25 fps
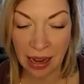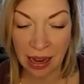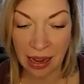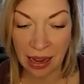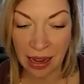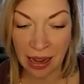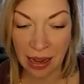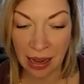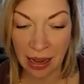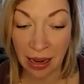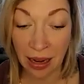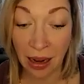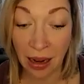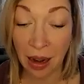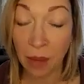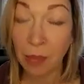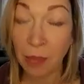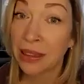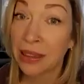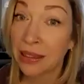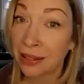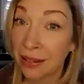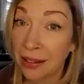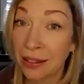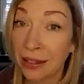I
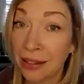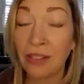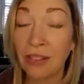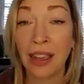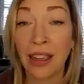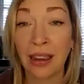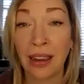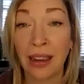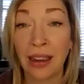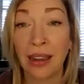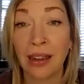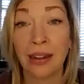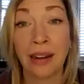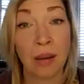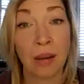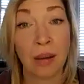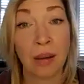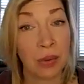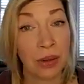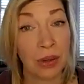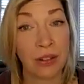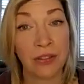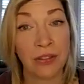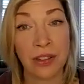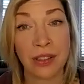live in
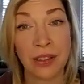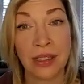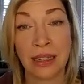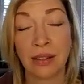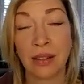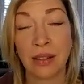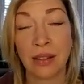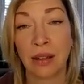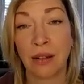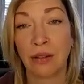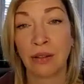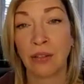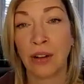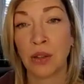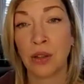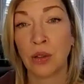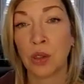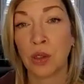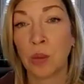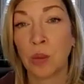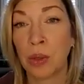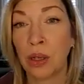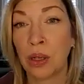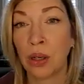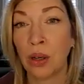beautiful downtown
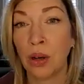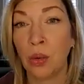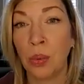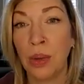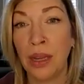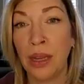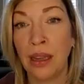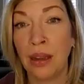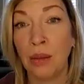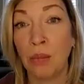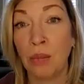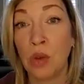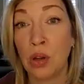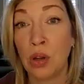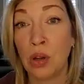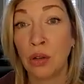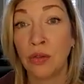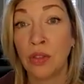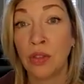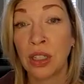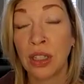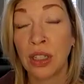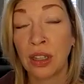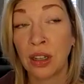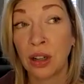Fredericksburg. We
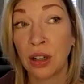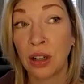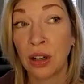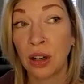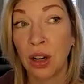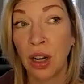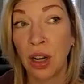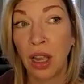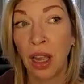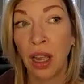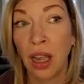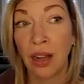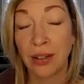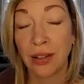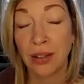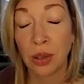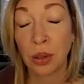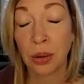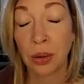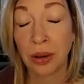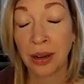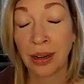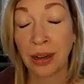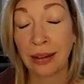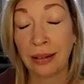moved here
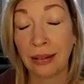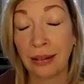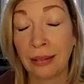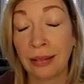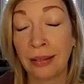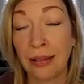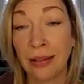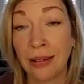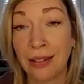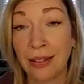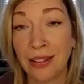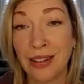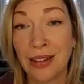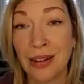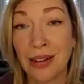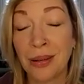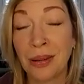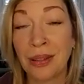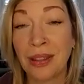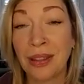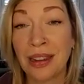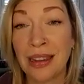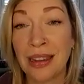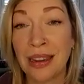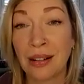during,
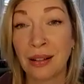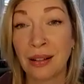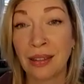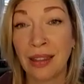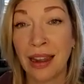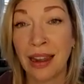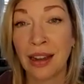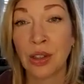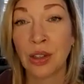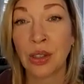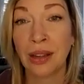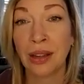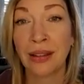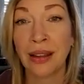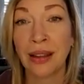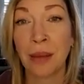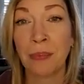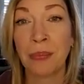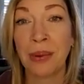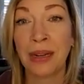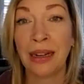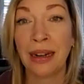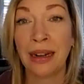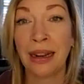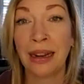the year that shall
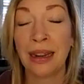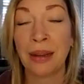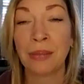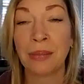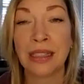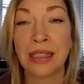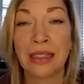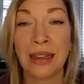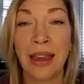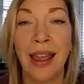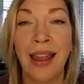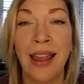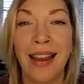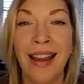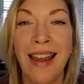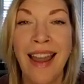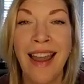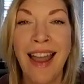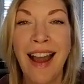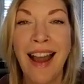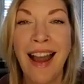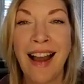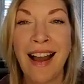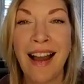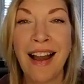not be named. So
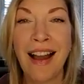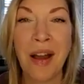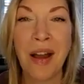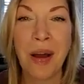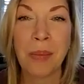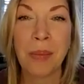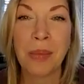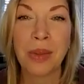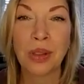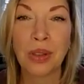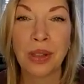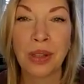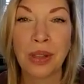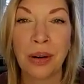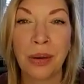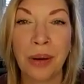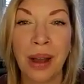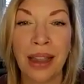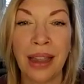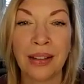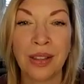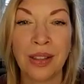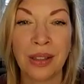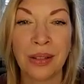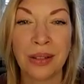
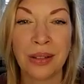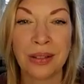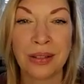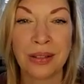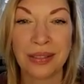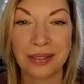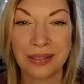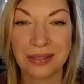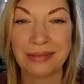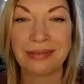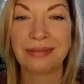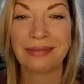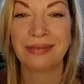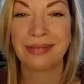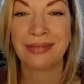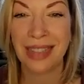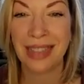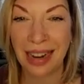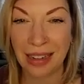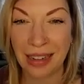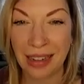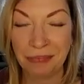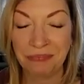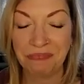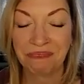I don't.
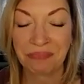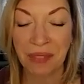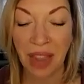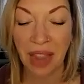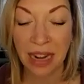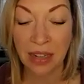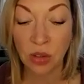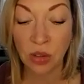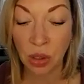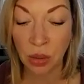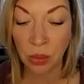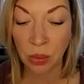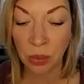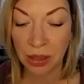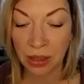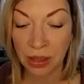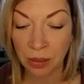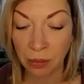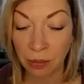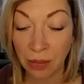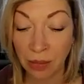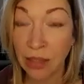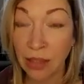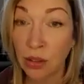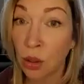Yeah. I
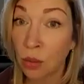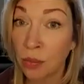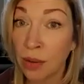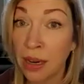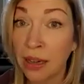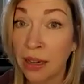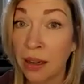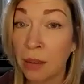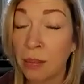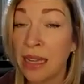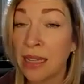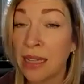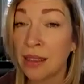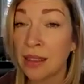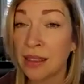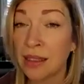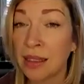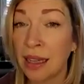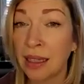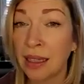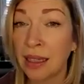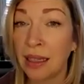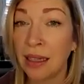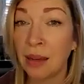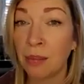don't recommend
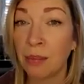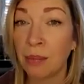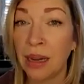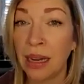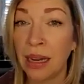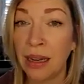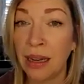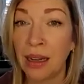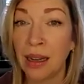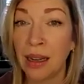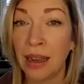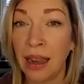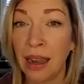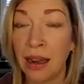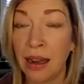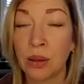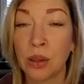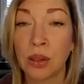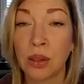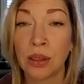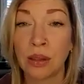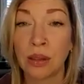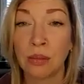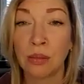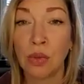selling and buying a
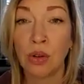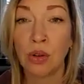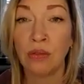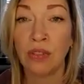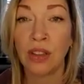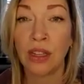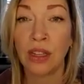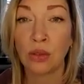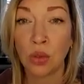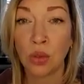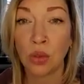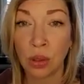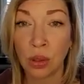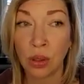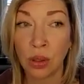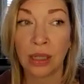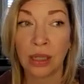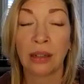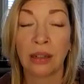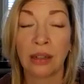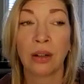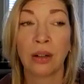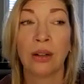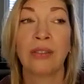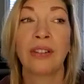house and moving
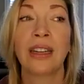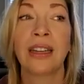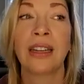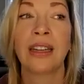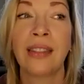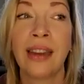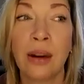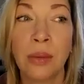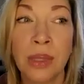during COVID.